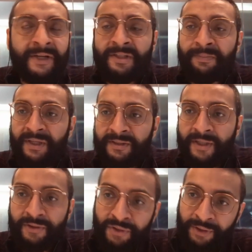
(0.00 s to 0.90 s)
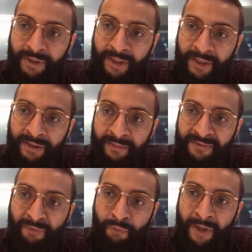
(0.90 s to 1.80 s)
recipe, essentially, in
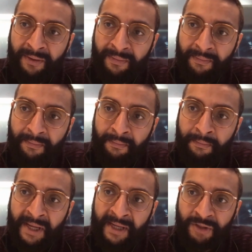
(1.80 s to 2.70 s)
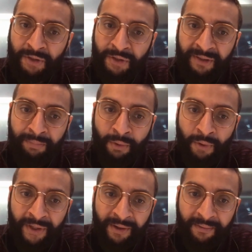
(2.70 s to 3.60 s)
terms of what makes a good
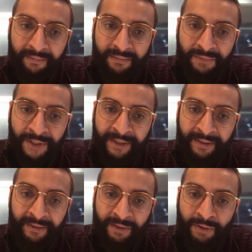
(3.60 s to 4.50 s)
employer, right?